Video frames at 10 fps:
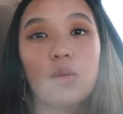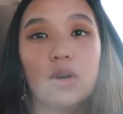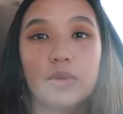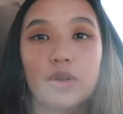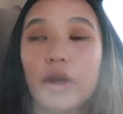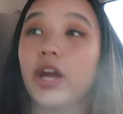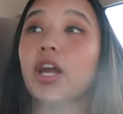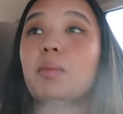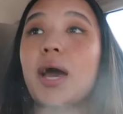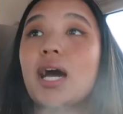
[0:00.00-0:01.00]
will be wearing
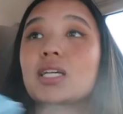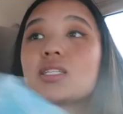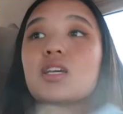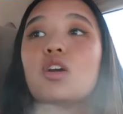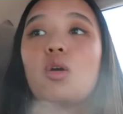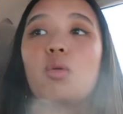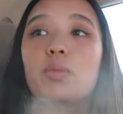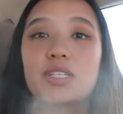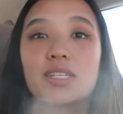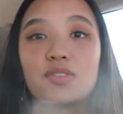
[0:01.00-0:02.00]
a mask. We'll
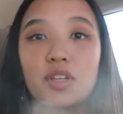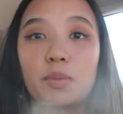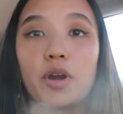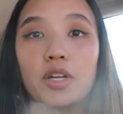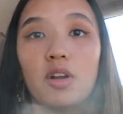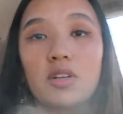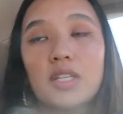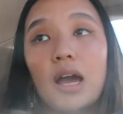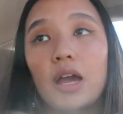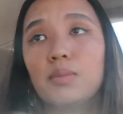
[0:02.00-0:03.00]
be 6 feet apart at all
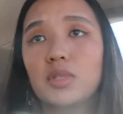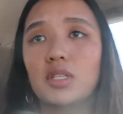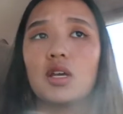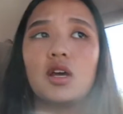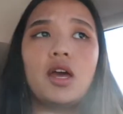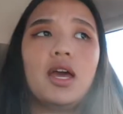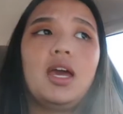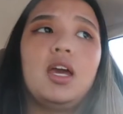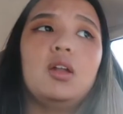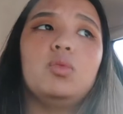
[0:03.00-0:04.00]
times,
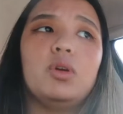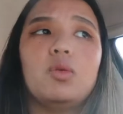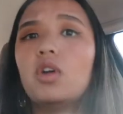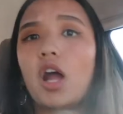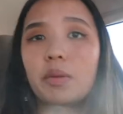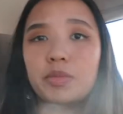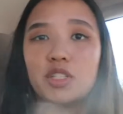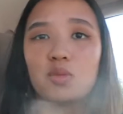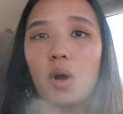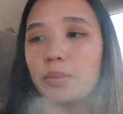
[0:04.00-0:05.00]
and we will not be
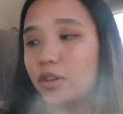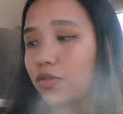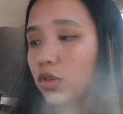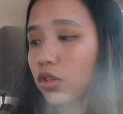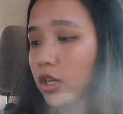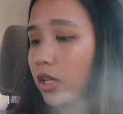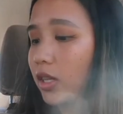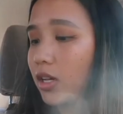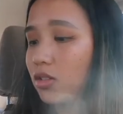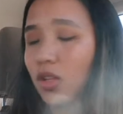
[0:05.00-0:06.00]
swapping food or
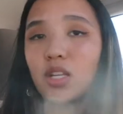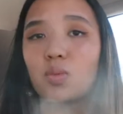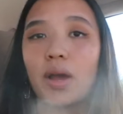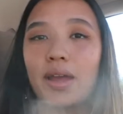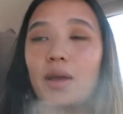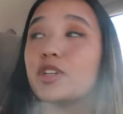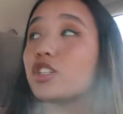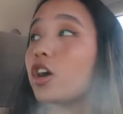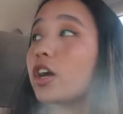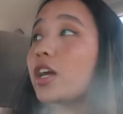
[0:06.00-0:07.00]
anything. So that's why I'm at
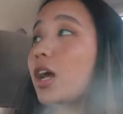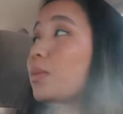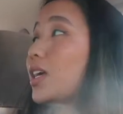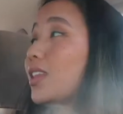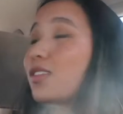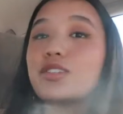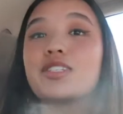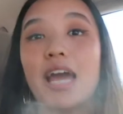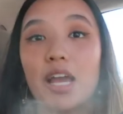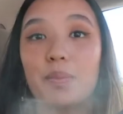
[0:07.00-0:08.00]
Target. I'm making little
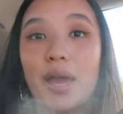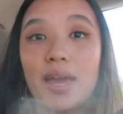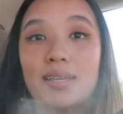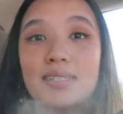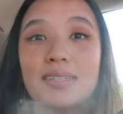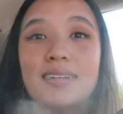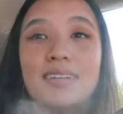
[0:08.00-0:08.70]
snack bags